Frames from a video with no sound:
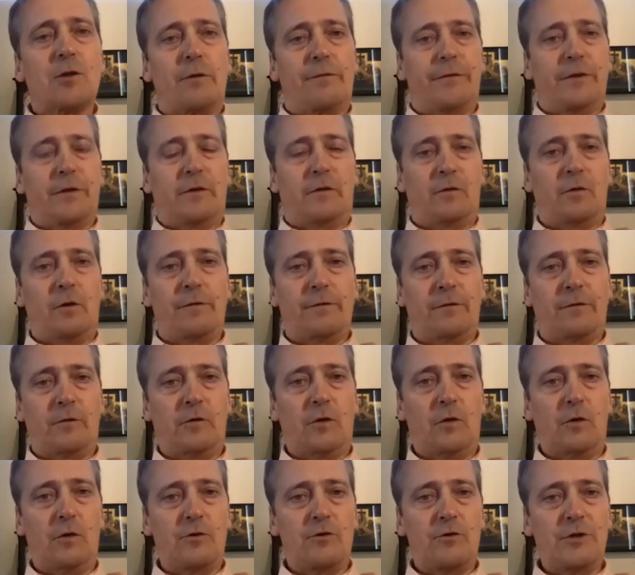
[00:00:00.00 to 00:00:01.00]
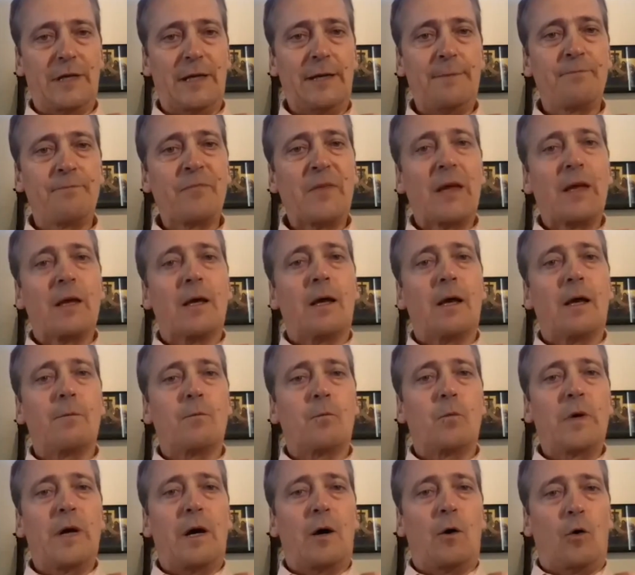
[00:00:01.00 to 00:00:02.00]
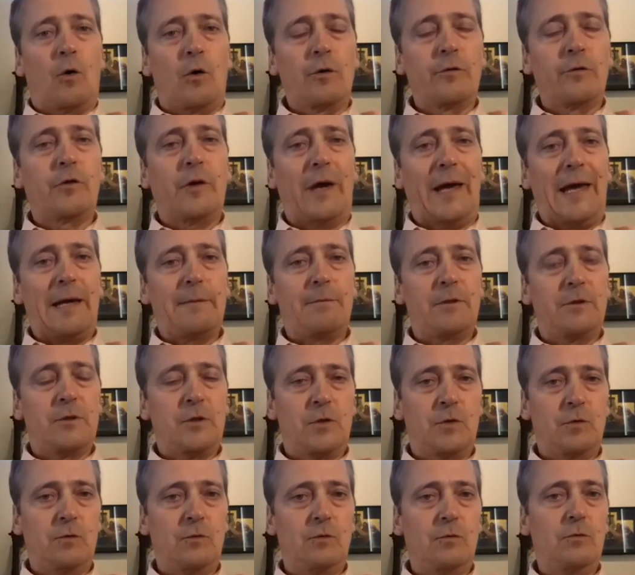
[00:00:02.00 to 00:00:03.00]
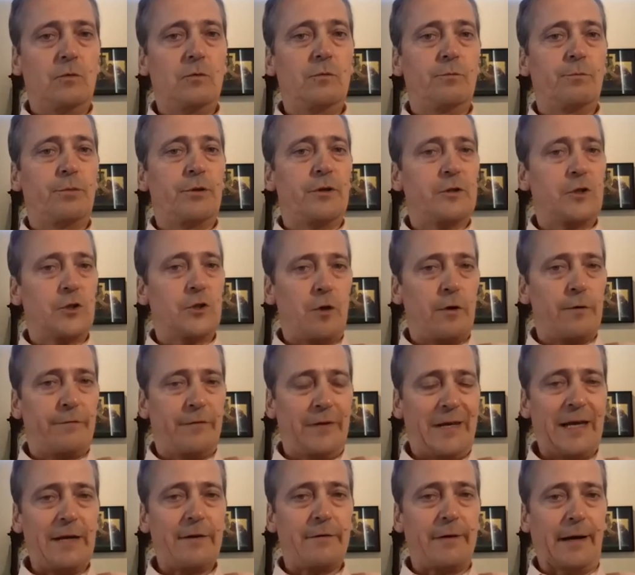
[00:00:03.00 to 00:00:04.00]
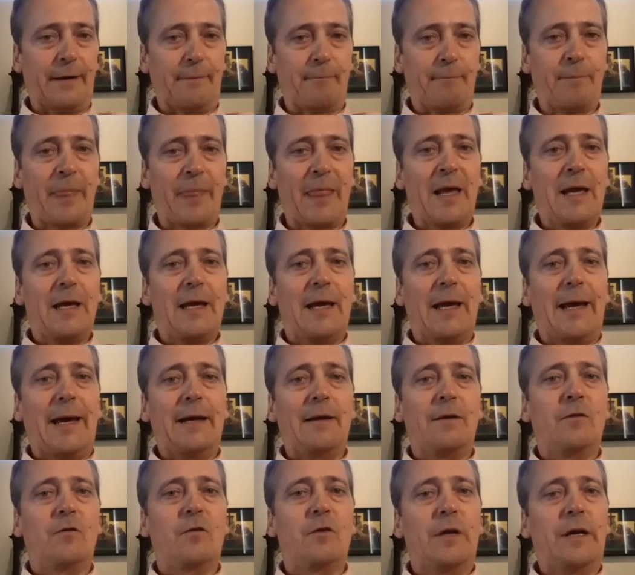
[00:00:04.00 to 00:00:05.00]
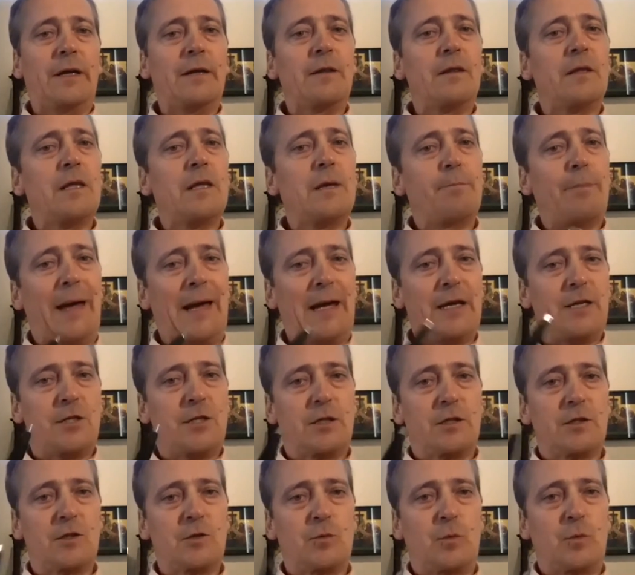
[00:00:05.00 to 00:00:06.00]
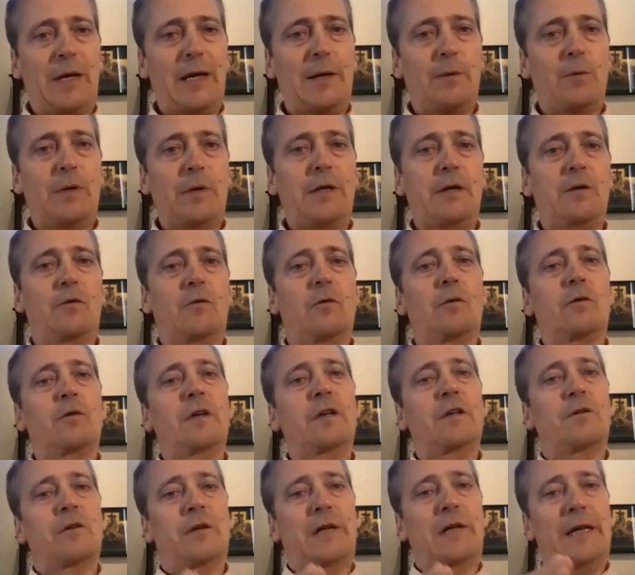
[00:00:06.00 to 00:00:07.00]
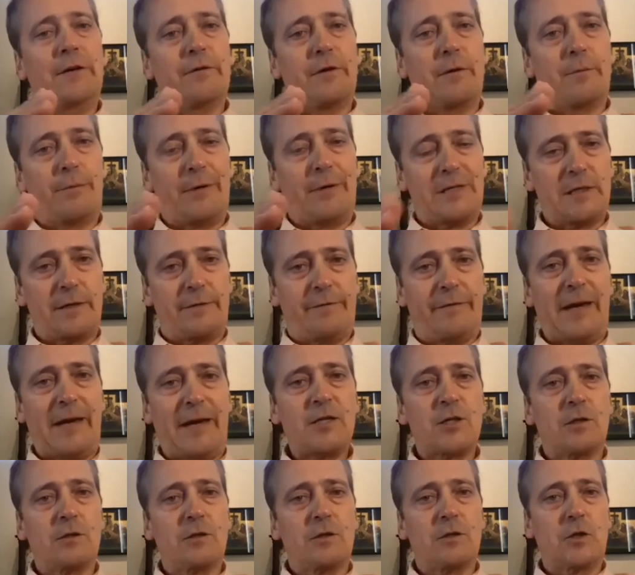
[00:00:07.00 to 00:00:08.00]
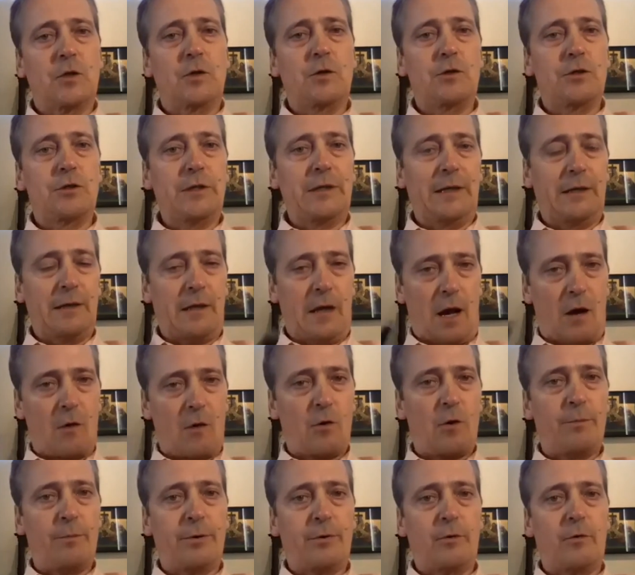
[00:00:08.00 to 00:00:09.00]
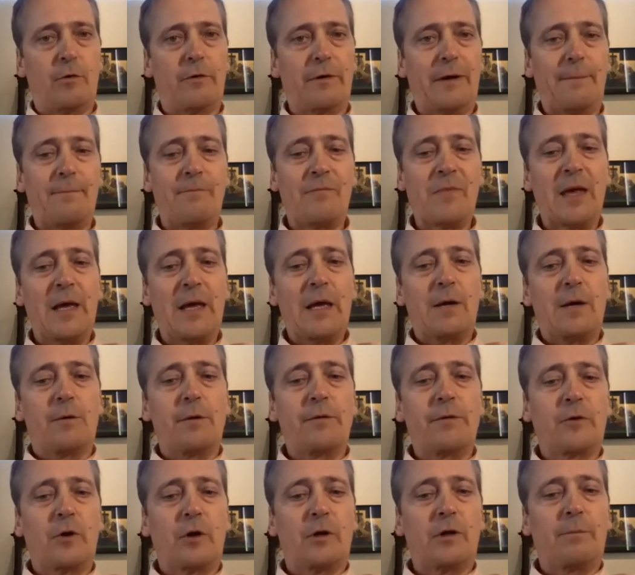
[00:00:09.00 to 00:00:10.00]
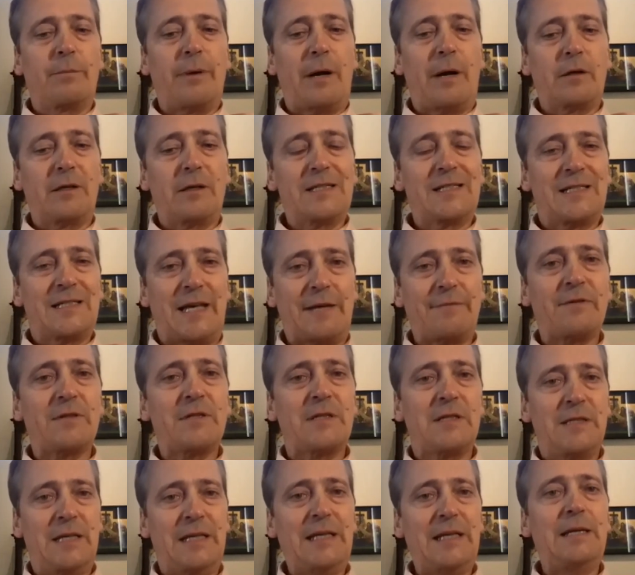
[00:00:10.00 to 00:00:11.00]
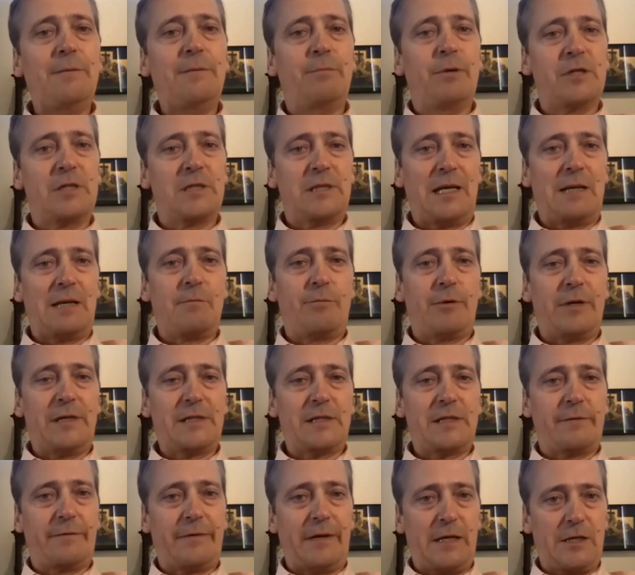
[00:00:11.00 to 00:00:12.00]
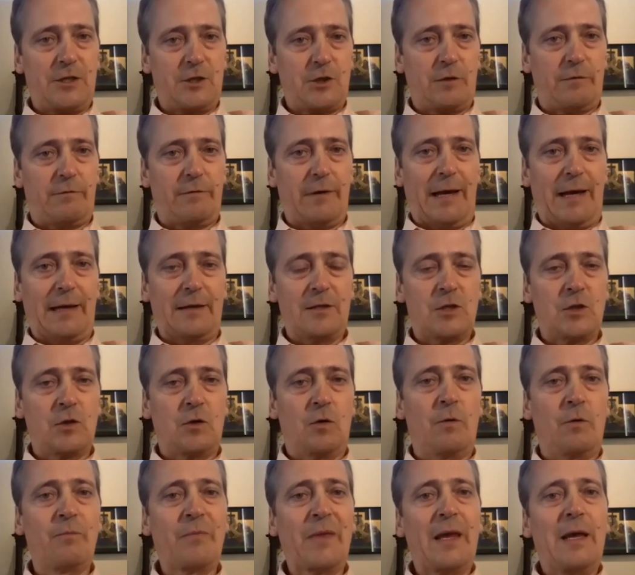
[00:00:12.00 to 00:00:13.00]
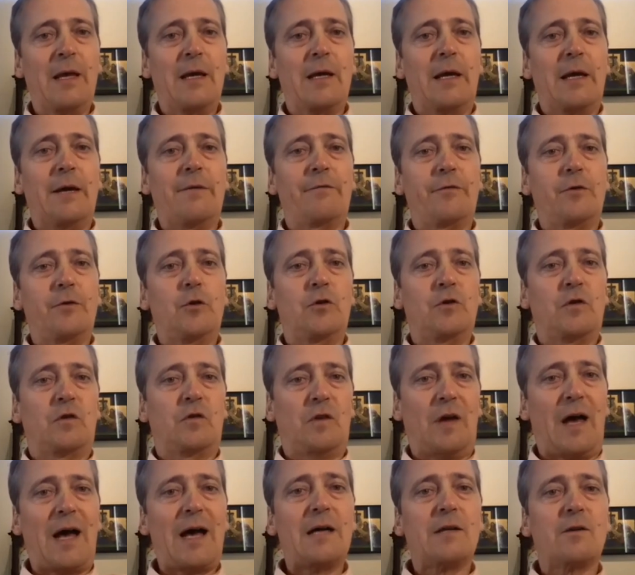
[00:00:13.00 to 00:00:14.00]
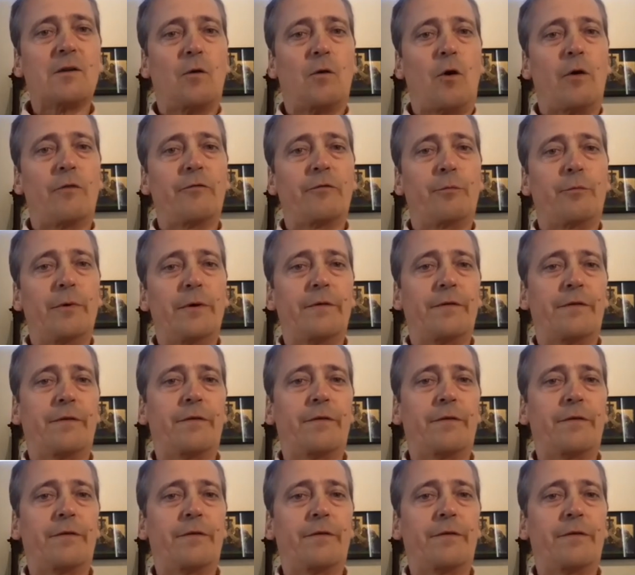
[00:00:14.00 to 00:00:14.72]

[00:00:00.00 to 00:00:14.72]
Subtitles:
the soft surgery, we are also able to preserve hearing. And in the patients where we did hearing preservation surgery in our program, we've got about a 70% preservation rate. So if you start off with